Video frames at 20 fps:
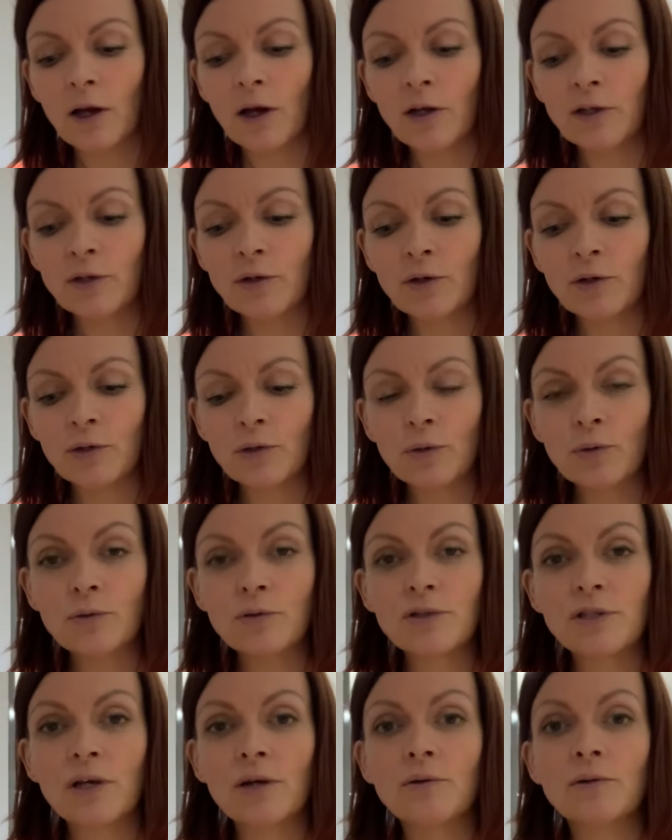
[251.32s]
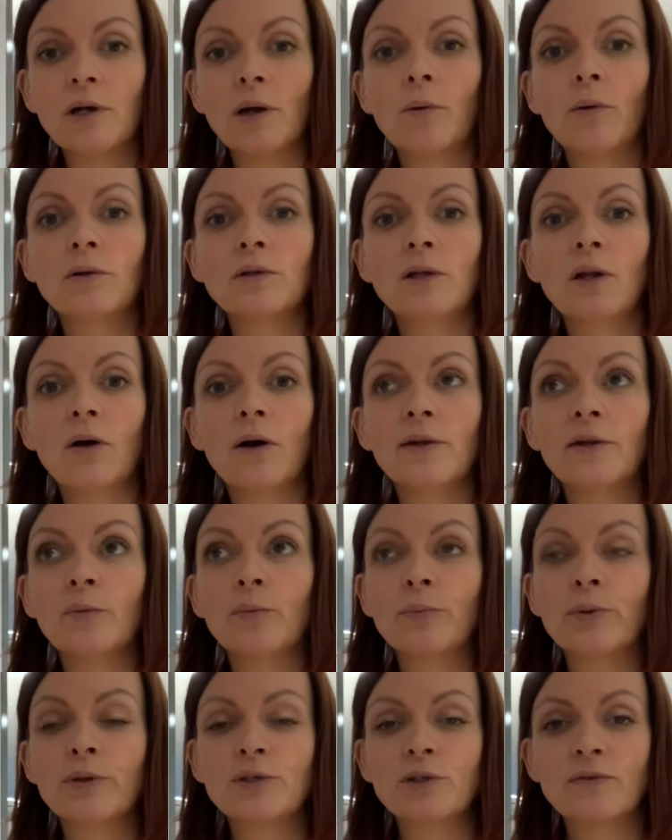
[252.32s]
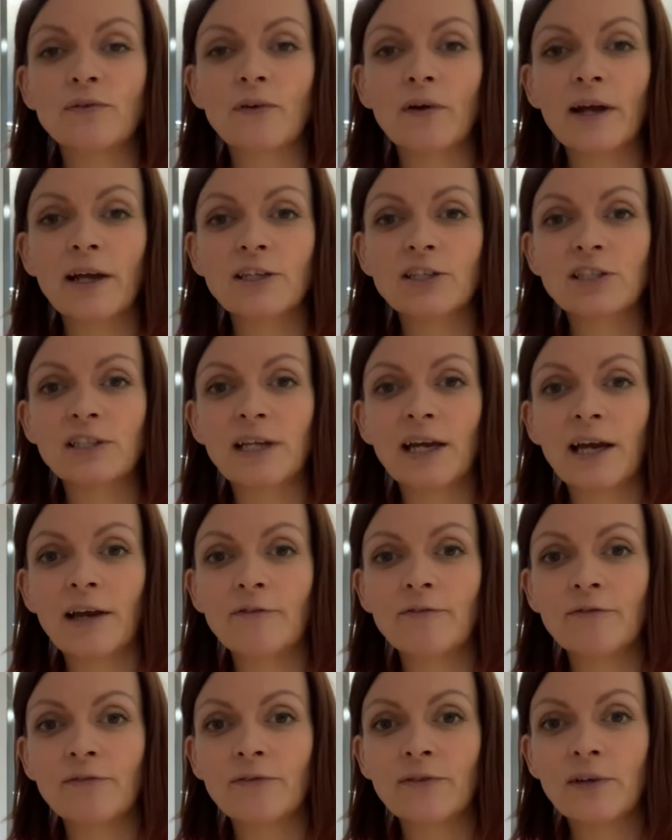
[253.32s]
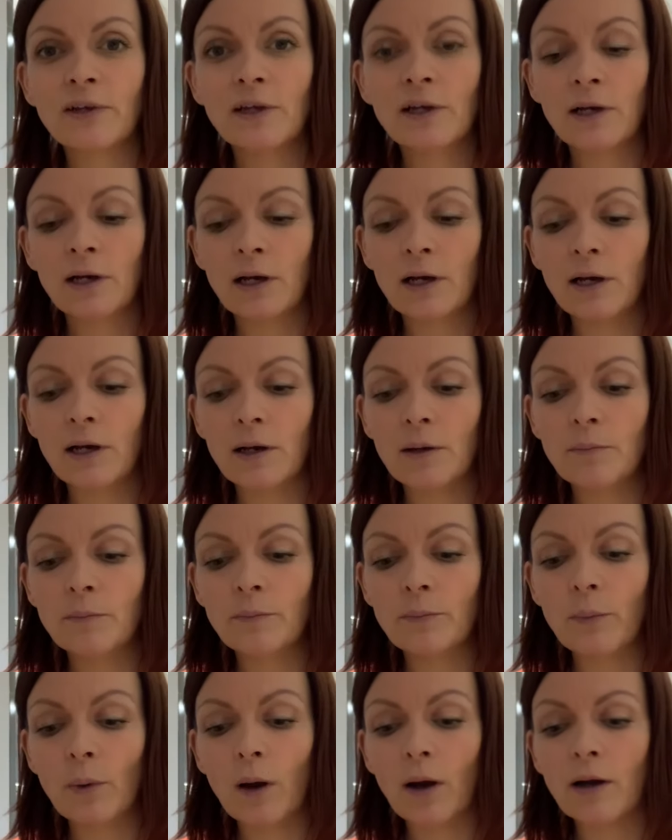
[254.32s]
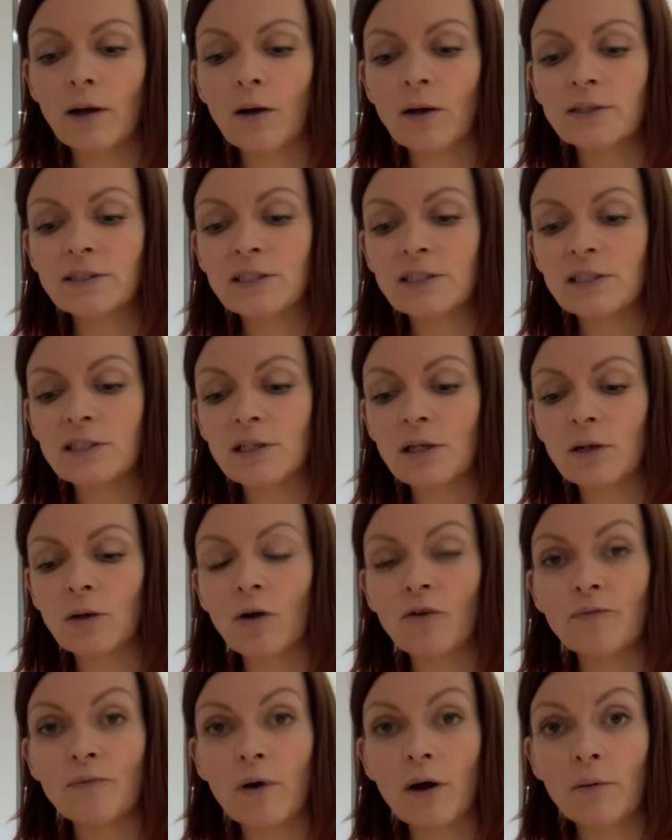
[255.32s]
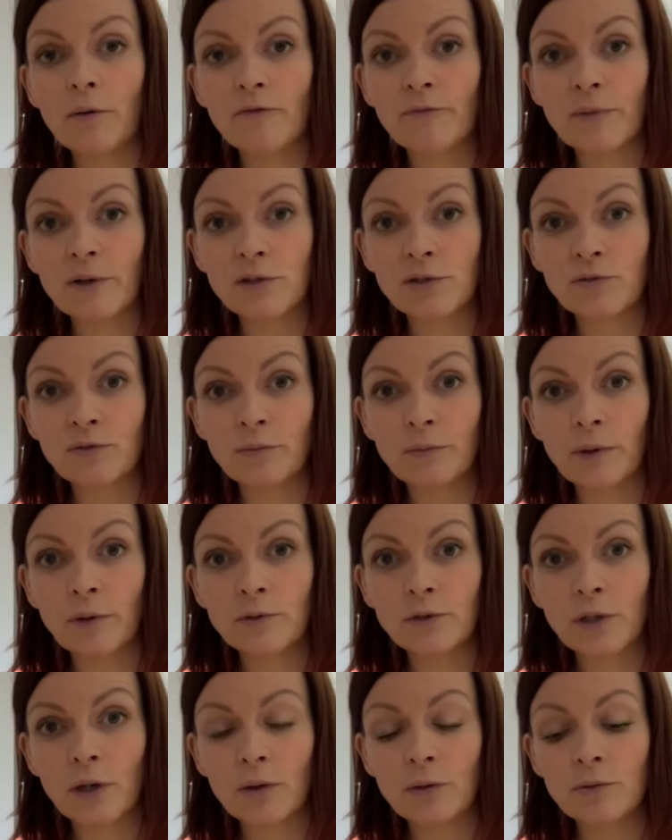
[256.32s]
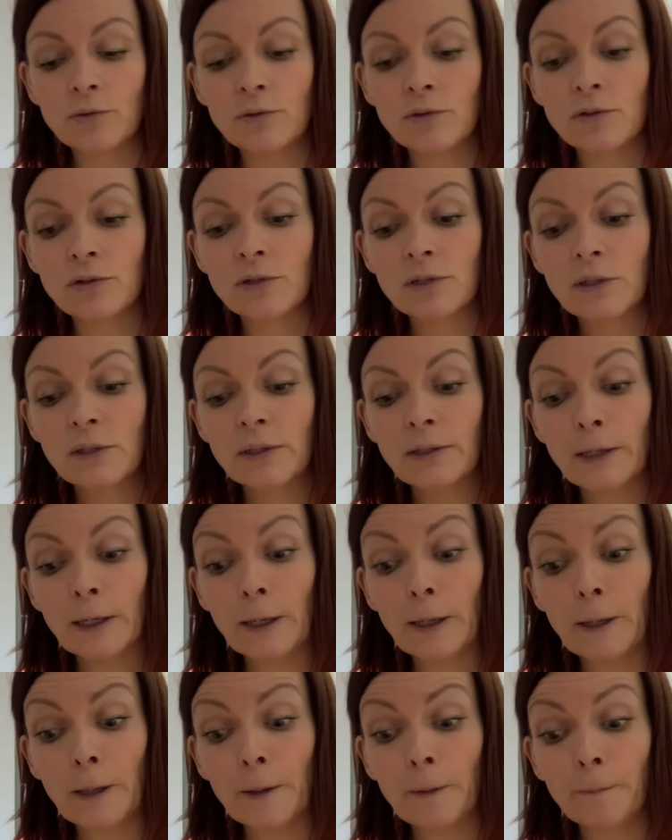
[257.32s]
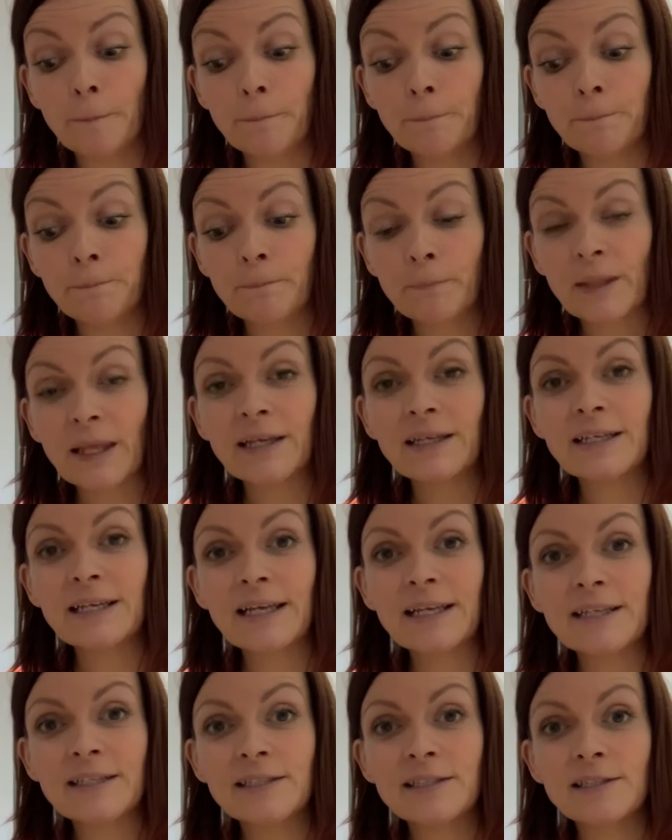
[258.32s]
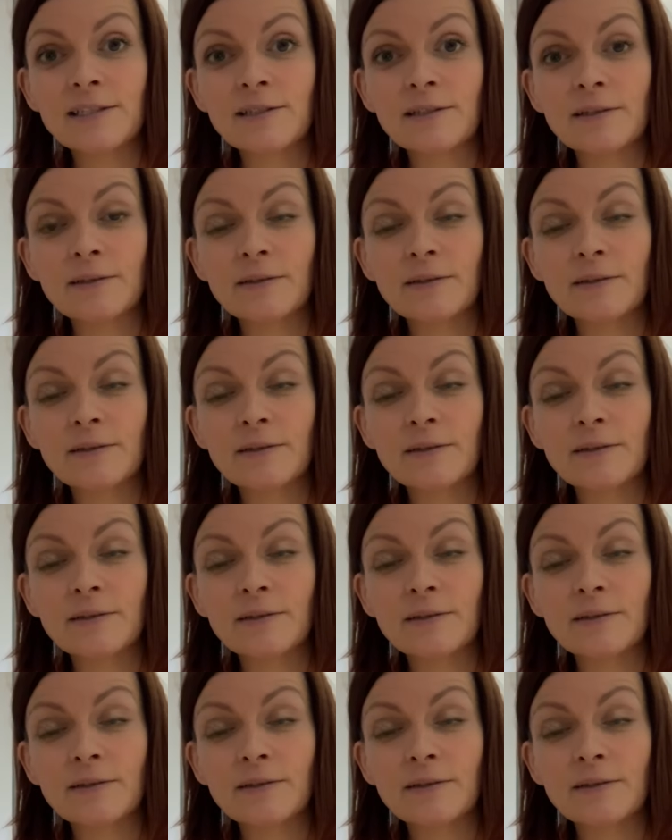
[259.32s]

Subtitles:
You can also go online and print off. I actually have, I did a lot of work with Masurumoto's, his